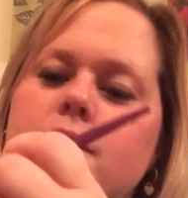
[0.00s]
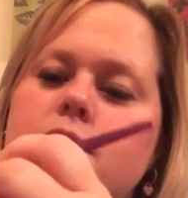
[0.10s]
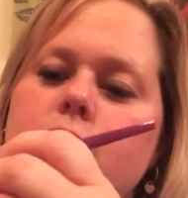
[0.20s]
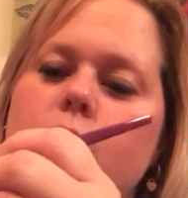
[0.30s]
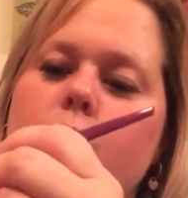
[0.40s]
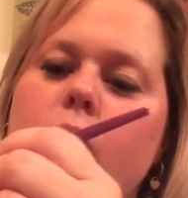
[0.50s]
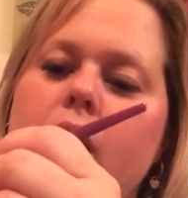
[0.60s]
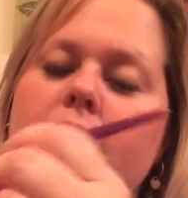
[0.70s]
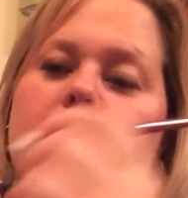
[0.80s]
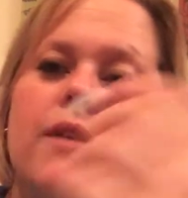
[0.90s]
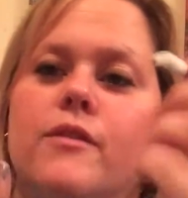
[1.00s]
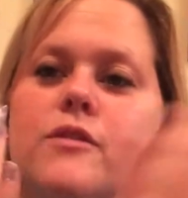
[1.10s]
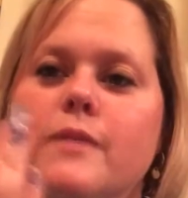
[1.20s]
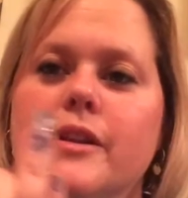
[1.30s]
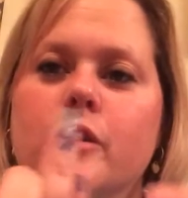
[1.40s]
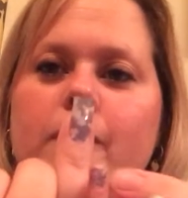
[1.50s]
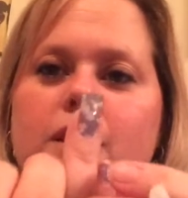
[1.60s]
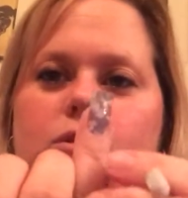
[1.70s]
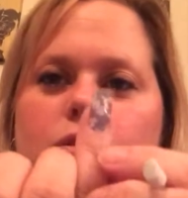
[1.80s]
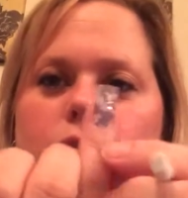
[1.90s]
So I have used my little
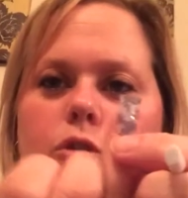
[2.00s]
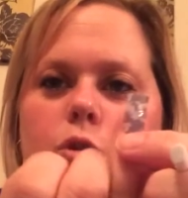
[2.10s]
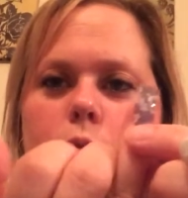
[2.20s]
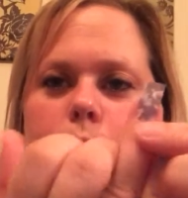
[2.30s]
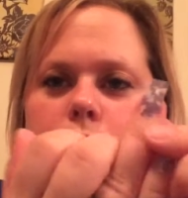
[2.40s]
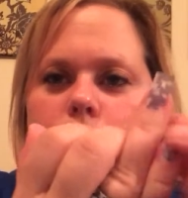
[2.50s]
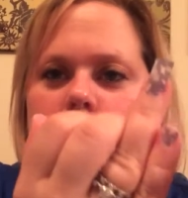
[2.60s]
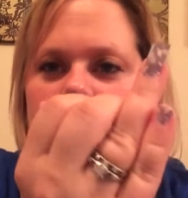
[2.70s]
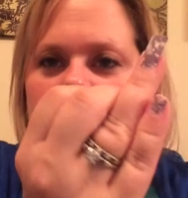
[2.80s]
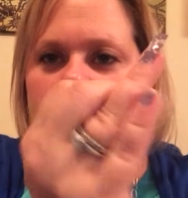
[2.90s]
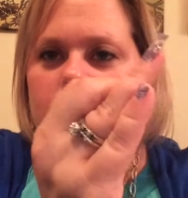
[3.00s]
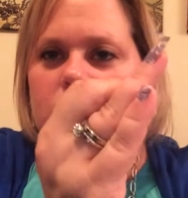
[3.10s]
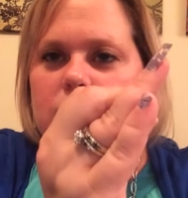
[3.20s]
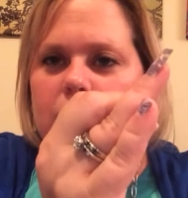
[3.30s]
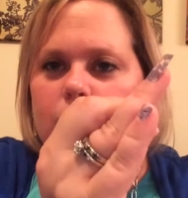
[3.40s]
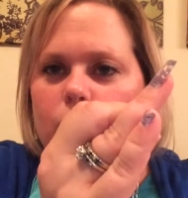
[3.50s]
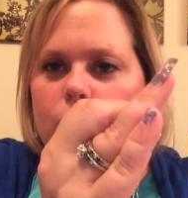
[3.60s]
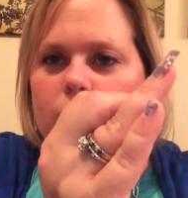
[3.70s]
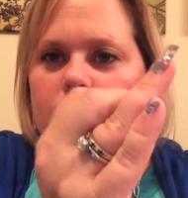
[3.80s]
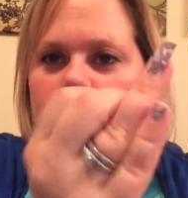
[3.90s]
magical cuticle pusher to get that pushed down
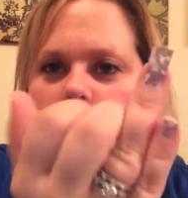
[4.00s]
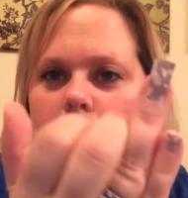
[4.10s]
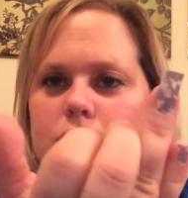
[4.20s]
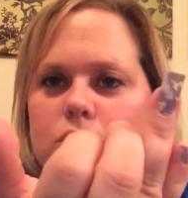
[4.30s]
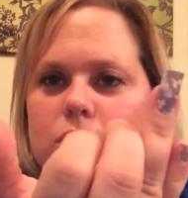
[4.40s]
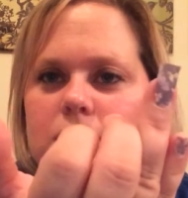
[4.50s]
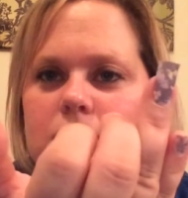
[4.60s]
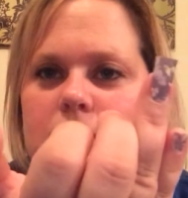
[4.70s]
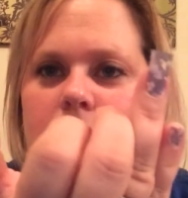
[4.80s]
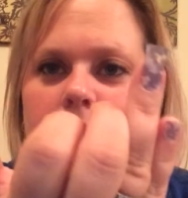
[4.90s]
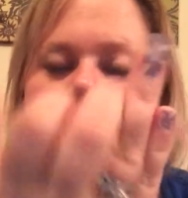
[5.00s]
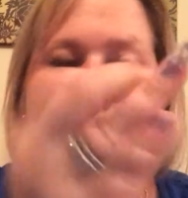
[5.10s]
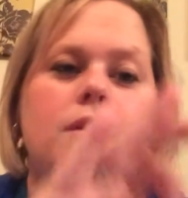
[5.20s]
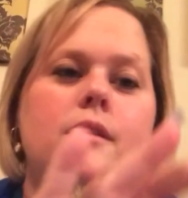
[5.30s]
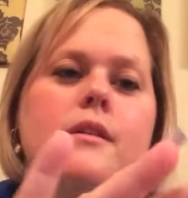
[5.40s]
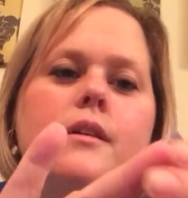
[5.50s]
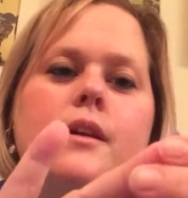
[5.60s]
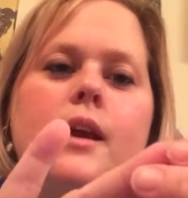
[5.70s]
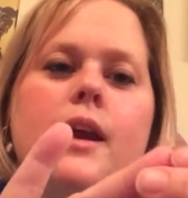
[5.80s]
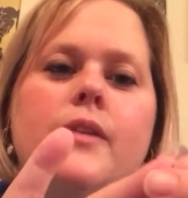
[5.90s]
really well, as you can see.
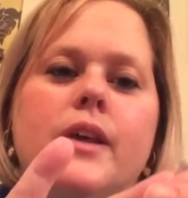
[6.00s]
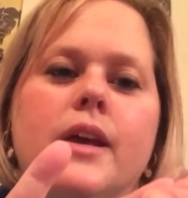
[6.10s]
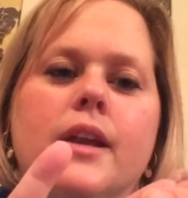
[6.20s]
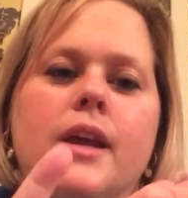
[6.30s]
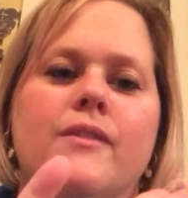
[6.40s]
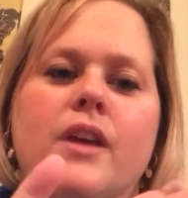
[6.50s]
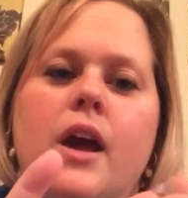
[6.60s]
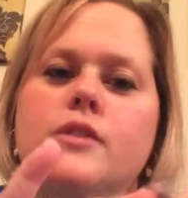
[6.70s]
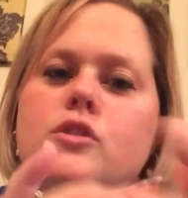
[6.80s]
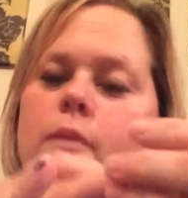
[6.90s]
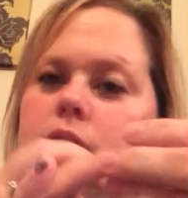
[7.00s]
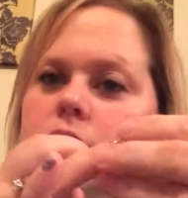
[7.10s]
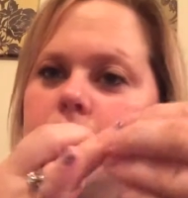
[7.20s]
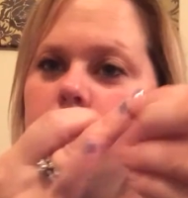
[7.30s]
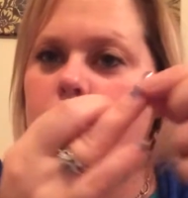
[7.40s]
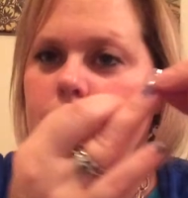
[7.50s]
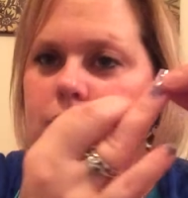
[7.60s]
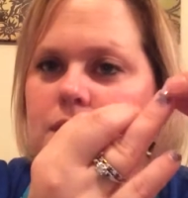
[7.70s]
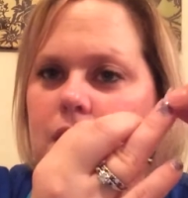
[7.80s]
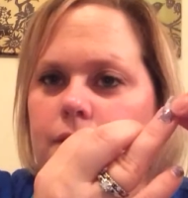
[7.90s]
And then I've got too much nail
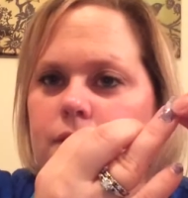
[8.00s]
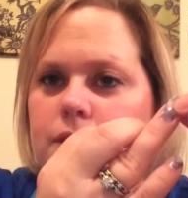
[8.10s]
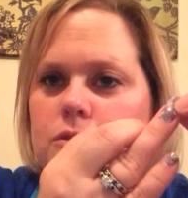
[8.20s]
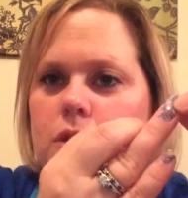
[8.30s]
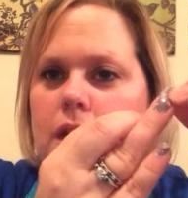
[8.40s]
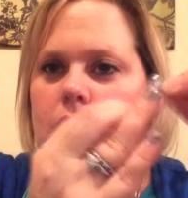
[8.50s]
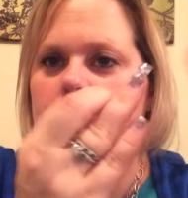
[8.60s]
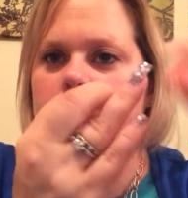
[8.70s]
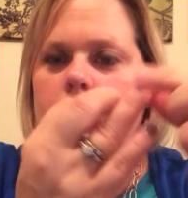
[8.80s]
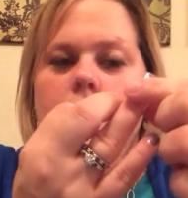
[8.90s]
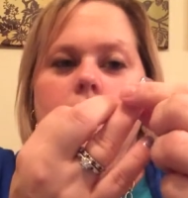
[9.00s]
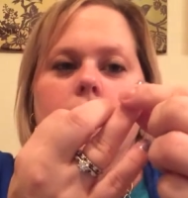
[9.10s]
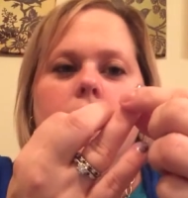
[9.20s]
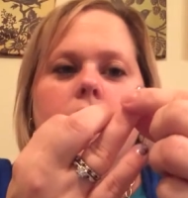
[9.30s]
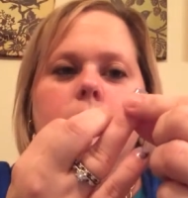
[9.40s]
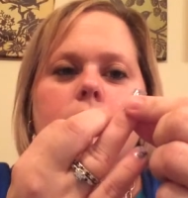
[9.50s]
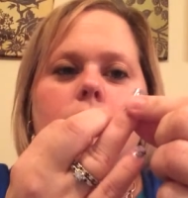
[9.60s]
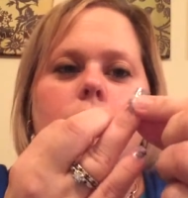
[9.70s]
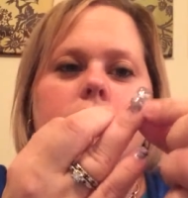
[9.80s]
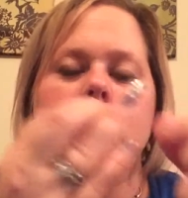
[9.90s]
that's left. That's okay. I'm
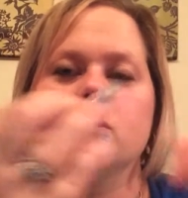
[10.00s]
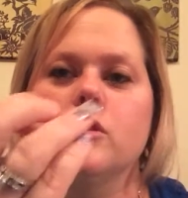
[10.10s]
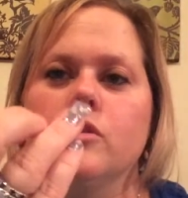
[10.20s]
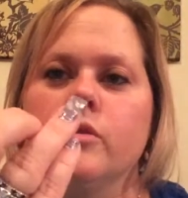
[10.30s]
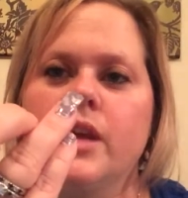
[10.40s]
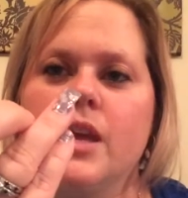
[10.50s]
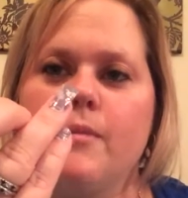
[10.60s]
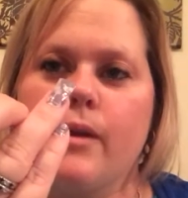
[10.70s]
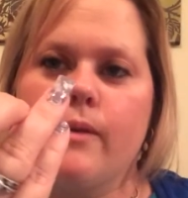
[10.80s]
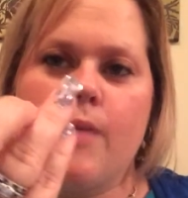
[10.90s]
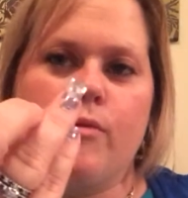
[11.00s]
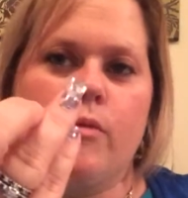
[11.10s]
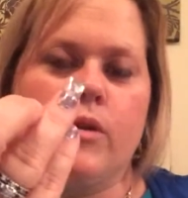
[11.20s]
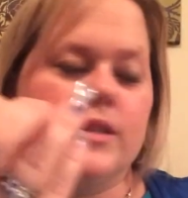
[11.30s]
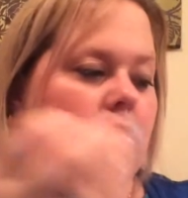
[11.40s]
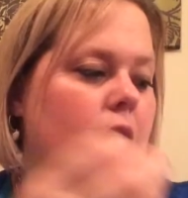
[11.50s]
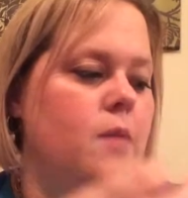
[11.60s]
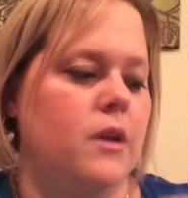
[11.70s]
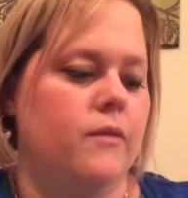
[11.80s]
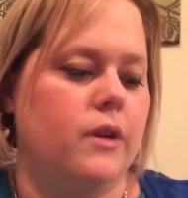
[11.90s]
going to heat my wrap one more
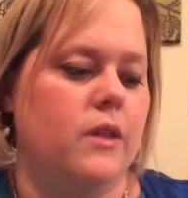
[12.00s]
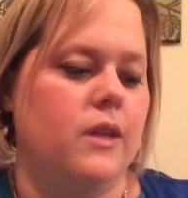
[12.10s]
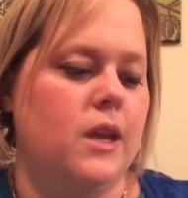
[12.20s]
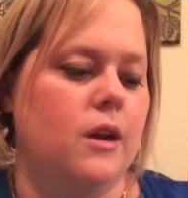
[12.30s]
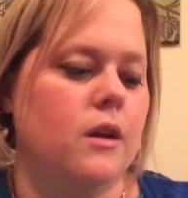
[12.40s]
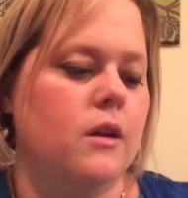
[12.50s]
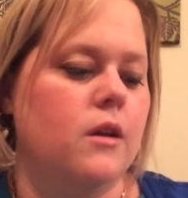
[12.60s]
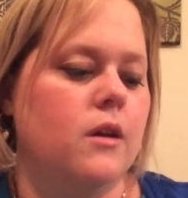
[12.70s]
time in front of the heater,